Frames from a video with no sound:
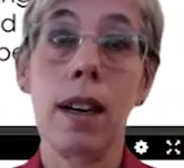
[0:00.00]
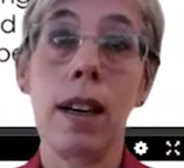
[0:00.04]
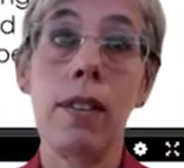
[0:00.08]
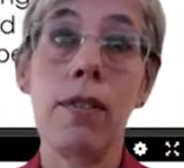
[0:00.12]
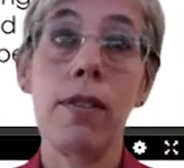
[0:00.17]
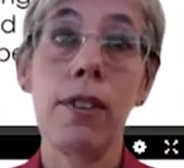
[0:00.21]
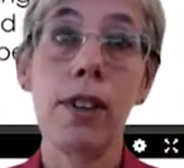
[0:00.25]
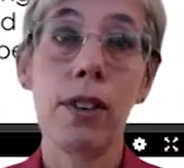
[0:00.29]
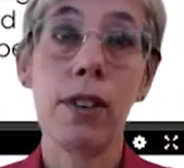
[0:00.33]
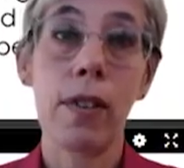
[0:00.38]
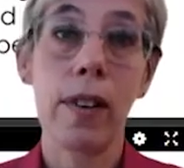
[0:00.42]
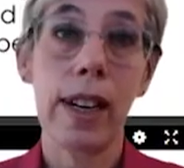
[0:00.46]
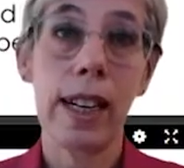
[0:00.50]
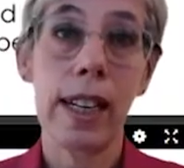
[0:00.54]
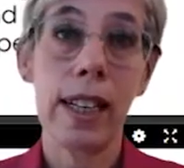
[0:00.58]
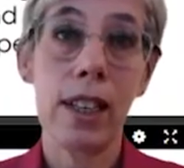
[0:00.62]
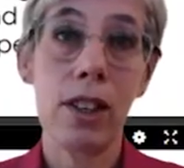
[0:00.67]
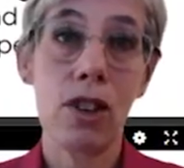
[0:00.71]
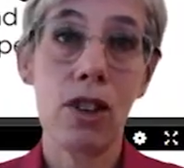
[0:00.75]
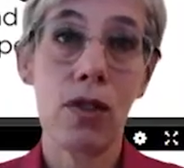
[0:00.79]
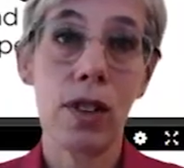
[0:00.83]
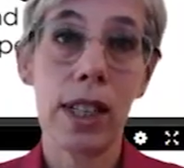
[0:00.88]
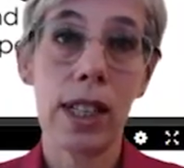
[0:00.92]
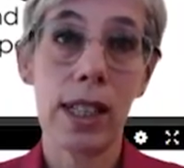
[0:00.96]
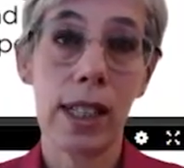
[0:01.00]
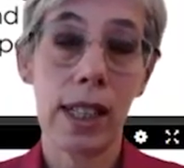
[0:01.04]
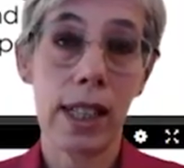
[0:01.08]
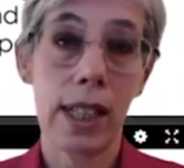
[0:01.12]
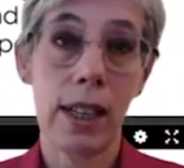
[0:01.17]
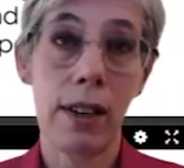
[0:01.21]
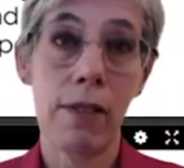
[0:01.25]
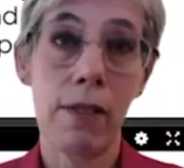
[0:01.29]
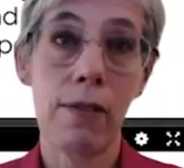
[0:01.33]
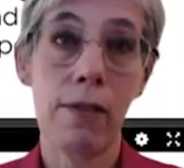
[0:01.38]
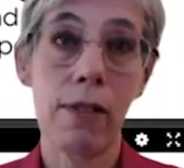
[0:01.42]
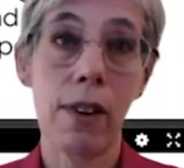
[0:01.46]
If you are
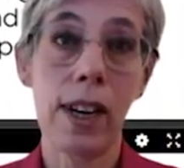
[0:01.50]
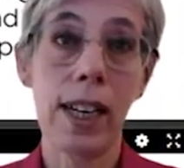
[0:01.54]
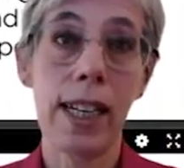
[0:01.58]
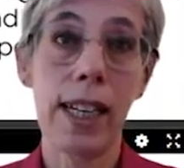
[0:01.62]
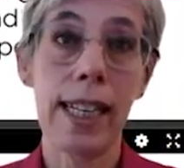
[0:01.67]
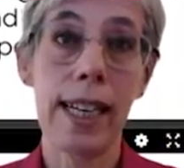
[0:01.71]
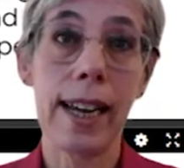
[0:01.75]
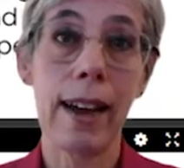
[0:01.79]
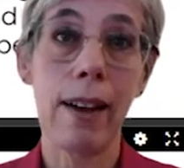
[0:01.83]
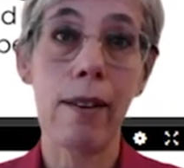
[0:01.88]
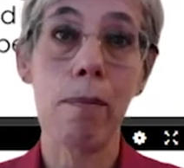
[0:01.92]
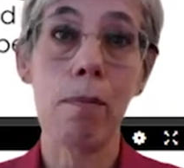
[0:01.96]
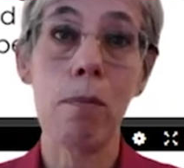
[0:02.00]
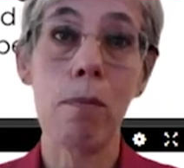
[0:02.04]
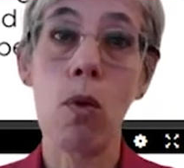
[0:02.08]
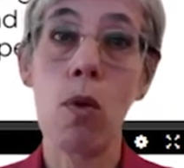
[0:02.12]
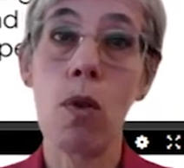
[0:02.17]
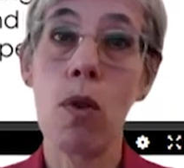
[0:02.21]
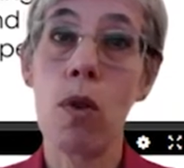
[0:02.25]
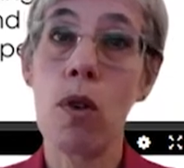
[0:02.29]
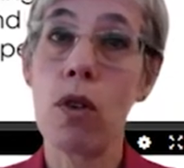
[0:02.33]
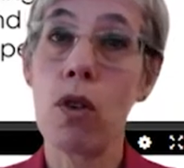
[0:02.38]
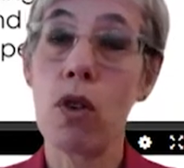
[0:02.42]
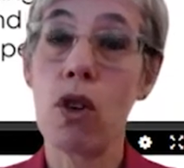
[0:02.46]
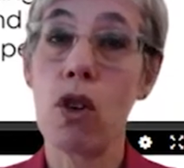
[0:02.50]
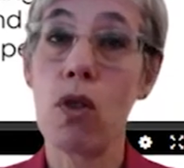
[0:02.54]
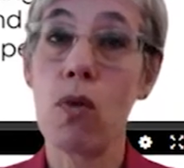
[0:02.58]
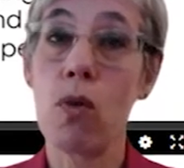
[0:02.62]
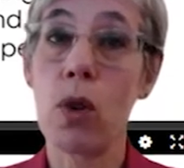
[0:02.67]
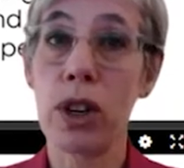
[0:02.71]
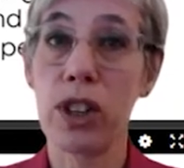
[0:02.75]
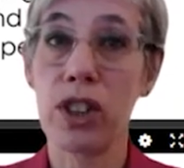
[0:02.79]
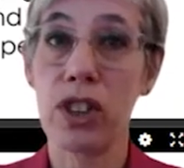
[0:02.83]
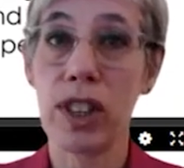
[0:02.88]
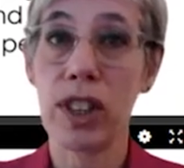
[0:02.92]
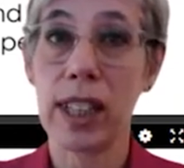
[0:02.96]
interested in finding out more or
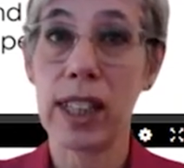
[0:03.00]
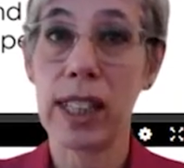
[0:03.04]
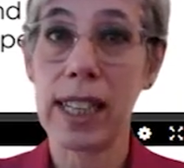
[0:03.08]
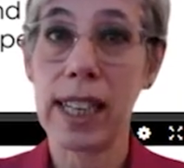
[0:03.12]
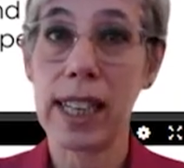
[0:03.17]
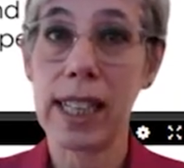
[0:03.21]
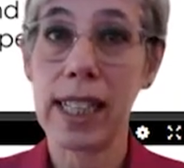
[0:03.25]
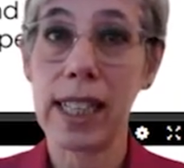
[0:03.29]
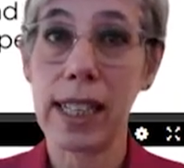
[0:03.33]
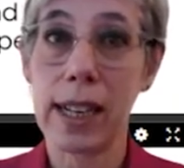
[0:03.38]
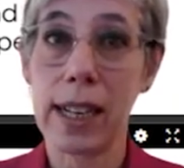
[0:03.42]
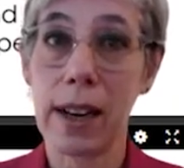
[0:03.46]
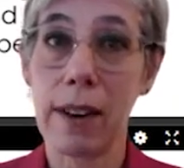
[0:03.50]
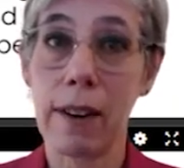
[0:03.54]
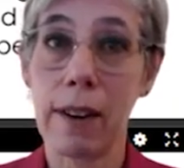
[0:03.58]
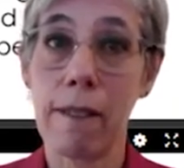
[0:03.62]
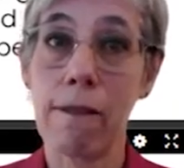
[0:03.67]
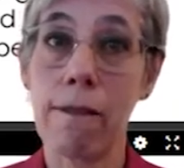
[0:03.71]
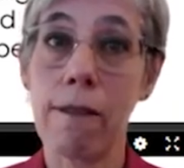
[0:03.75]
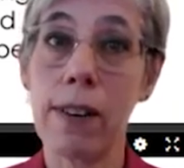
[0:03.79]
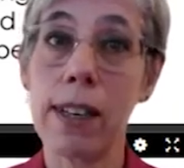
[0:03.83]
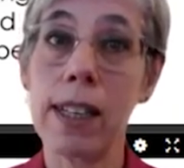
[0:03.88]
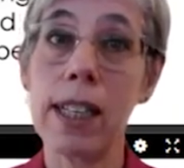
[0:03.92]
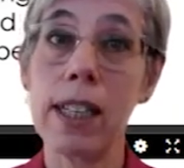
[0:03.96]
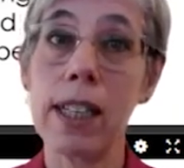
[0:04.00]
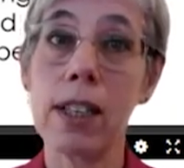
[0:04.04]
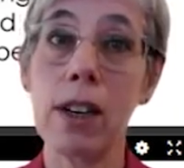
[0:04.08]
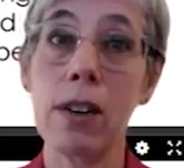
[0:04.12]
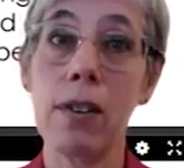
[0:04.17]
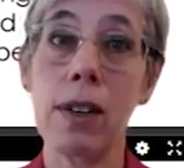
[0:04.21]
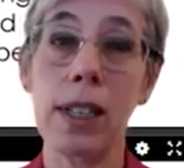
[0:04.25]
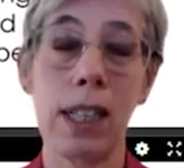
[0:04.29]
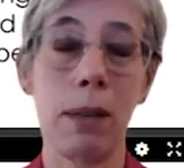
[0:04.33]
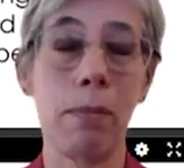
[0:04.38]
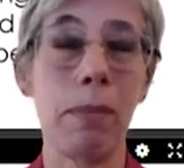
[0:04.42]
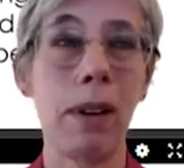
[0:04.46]
watching the entire
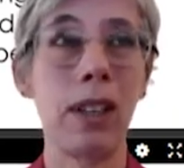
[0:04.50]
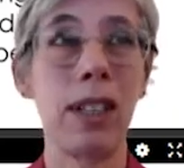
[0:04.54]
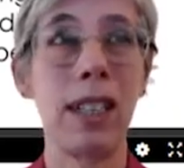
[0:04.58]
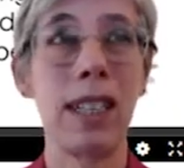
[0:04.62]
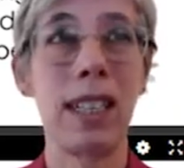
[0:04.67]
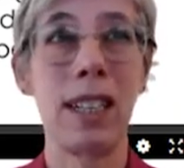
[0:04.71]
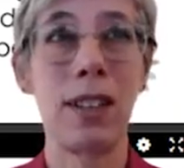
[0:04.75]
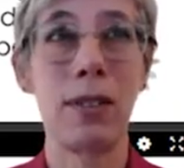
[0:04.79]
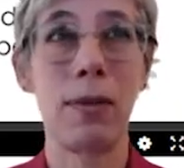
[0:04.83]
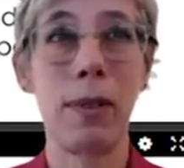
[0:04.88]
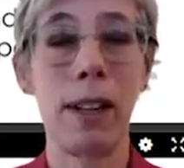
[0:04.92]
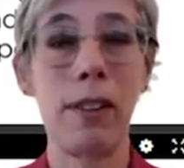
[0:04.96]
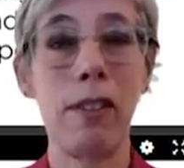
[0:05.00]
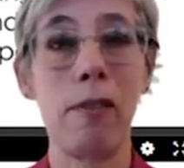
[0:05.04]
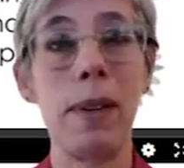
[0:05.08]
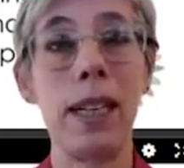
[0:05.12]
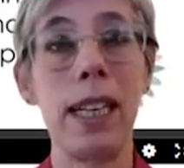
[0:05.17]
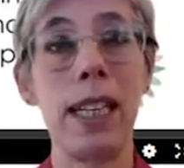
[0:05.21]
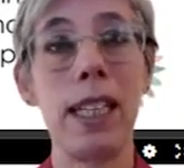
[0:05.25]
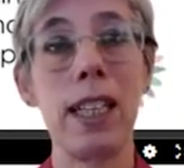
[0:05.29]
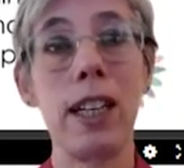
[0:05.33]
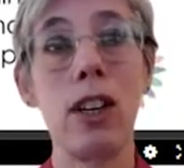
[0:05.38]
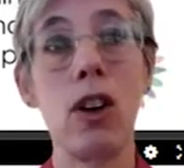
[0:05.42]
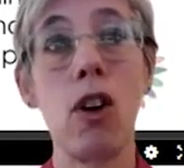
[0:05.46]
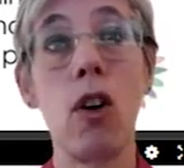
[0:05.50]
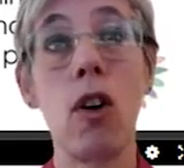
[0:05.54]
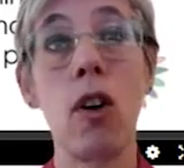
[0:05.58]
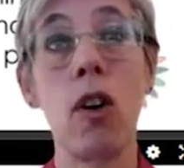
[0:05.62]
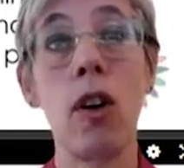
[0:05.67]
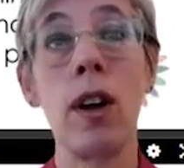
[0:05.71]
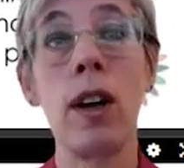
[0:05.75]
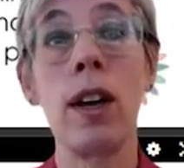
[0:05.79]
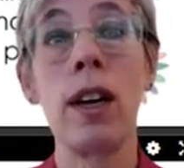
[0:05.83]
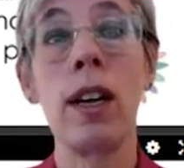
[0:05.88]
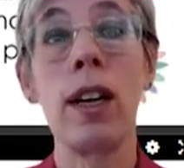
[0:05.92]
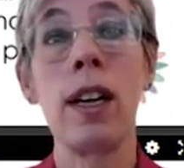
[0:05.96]
video, it's about 12 minutes
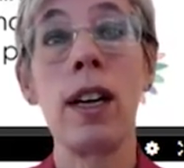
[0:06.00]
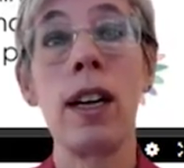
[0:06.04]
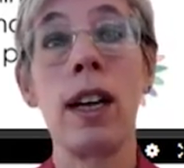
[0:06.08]
long,